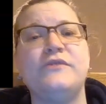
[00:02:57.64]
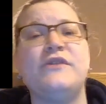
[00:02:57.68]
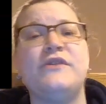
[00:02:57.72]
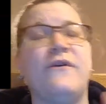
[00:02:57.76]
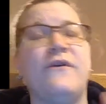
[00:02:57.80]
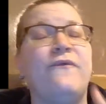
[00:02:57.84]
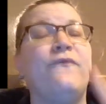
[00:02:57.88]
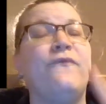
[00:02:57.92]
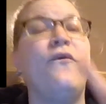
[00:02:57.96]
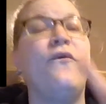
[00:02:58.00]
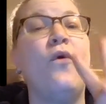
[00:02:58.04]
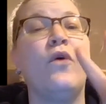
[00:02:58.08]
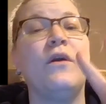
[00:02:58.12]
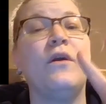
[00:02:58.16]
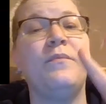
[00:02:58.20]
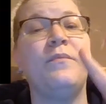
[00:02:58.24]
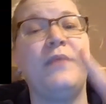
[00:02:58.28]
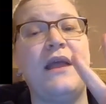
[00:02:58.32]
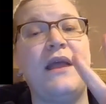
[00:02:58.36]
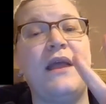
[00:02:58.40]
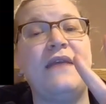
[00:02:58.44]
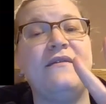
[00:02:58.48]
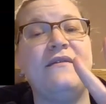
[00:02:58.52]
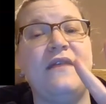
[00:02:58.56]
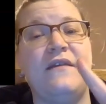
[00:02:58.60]
4
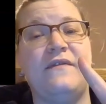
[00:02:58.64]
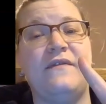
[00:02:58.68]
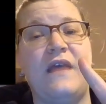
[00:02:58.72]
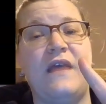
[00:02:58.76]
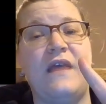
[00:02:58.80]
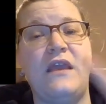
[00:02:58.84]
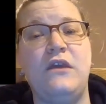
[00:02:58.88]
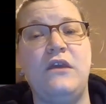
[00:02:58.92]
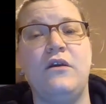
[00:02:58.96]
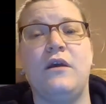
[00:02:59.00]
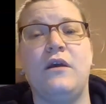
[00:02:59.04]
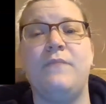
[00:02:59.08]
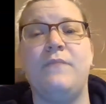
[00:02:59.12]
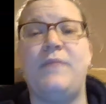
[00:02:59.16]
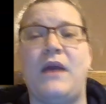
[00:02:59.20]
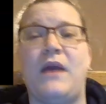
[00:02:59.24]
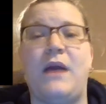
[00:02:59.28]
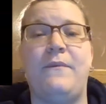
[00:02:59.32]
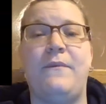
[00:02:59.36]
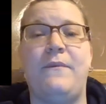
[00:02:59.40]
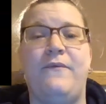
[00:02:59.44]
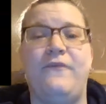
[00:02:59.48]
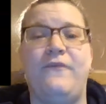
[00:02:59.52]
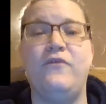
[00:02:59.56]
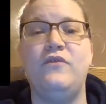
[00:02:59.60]
places that you can pick
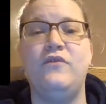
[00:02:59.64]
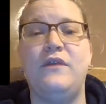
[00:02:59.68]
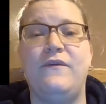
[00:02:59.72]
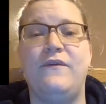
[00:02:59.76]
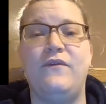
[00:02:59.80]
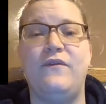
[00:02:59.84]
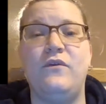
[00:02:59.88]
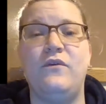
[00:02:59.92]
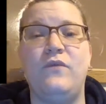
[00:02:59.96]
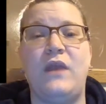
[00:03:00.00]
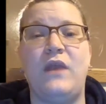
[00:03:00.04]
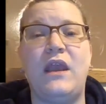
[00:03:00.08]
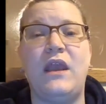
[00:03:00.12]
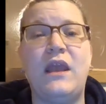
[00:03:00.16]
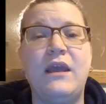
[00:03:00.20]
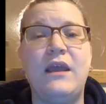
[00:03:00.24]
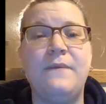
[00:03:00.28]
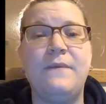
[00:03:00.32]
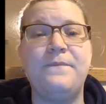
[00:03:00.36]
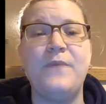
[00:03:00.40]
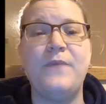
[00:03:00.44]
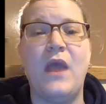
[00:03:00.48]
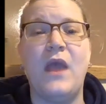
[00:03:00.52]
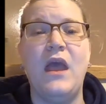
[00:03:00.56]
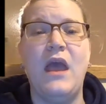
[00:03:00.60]
up food if you need it,